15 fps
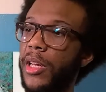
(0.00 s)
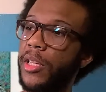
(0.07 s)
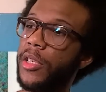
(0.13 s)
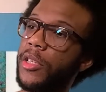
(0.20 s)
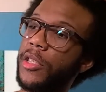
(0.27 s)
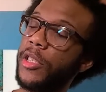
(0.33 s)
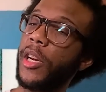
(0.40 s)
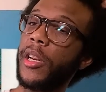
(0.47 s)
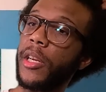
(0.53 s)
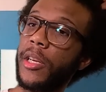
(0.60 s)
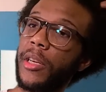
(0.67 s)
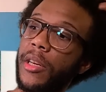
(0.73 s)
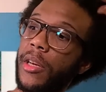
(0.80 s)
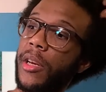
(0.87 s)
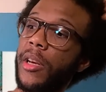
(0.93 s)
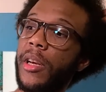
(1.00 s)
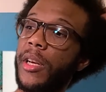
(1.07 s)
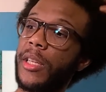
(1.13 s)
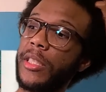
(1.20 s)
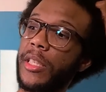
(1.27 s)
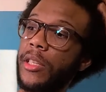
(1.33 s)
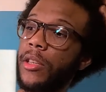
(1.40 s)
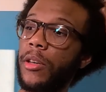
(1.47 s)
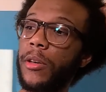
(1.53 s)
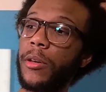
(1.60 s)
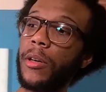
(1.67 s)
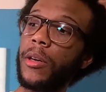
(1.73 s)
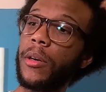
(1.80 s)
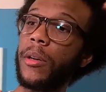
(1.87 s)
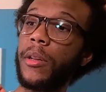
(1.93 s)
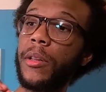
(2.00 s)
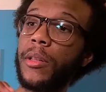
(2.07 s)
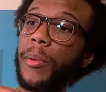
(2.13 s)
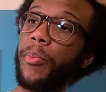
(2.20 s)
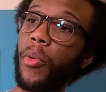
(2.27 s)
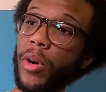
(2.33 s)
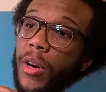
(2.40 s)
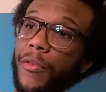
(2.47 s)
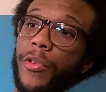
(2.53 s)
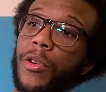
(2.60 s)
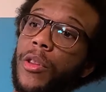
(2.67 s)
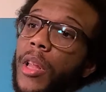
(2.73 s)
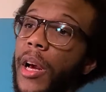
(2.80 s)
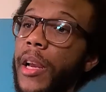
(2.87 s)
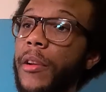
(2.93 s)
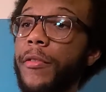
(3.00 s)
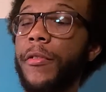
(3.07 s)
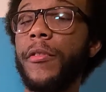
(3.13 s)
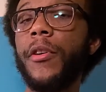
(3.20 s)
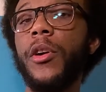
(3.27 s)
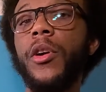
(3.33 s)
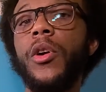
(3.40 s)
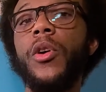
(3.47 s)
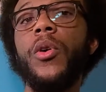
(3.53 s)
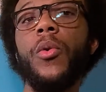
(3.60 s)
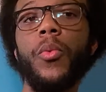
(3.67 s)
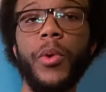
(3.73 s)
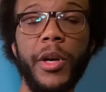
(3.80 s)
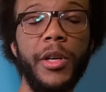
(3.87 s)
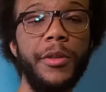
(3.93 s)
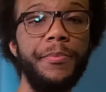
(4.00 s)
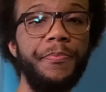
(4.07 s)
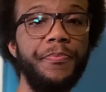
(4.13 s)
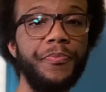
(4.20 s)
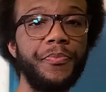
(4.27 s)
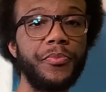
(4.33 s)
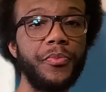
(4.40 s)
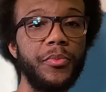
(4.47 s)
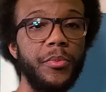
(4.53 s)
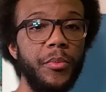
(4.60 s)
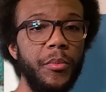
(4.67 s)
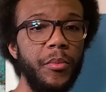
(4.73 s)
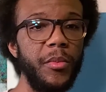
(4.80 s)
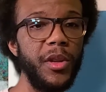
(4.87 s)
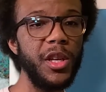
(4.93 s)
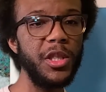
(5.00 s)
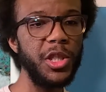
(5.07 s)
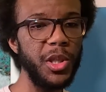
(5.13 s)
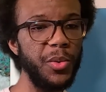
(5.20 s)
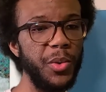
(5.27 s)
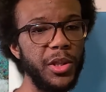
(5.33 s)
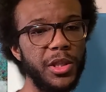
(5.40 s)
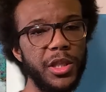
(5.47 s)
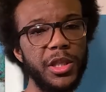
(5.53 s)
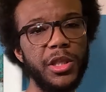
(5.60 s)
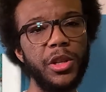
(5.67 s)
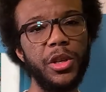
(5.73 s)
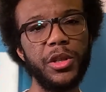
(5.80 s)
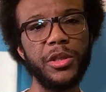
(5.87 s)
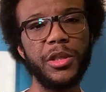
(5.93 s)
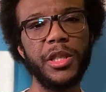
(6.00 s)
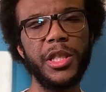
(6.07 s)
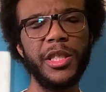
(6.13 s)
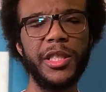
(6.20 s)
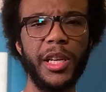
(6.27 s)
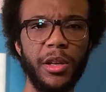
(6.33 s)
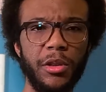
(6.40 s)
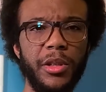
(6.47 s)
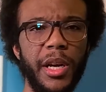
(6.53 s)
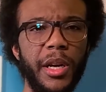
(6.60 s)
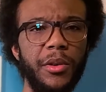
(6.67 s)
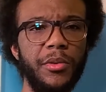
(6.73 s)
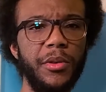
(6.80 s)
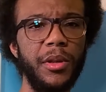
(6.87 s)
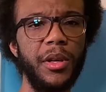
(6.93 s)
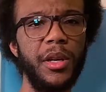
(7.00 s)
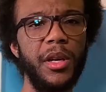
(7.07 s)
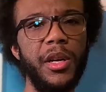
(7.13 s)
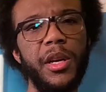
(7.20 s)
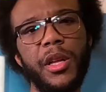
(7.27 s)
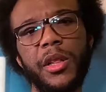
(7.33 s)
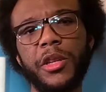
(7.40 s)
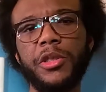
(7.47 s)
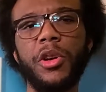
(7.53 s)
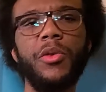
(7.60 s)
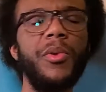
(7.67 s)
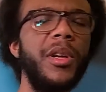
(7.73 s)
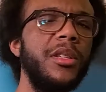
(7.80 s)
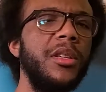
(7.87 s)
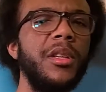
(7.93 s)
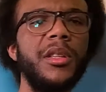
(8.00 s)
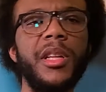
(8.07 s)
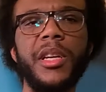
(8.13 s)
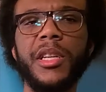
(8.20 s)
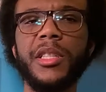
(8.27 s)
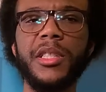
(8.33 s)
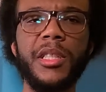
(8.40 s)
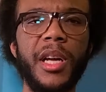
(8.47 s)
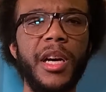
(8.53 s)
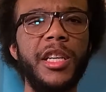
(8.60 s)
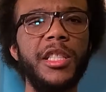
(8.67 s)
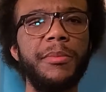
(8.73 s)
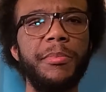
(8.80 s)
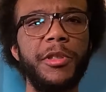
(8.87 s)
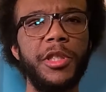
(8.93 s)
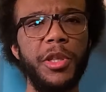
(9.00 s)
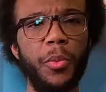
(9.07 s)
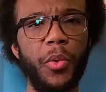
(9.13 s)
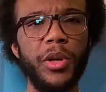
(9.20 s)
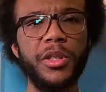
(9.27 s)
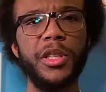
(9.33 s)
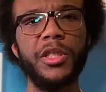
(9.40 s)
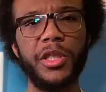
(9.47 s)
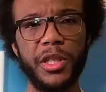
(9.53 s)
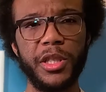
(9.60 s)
Ginny is in the point of her life where she wants to start to settle down. This whole wrestling thing is nice, but she wants to just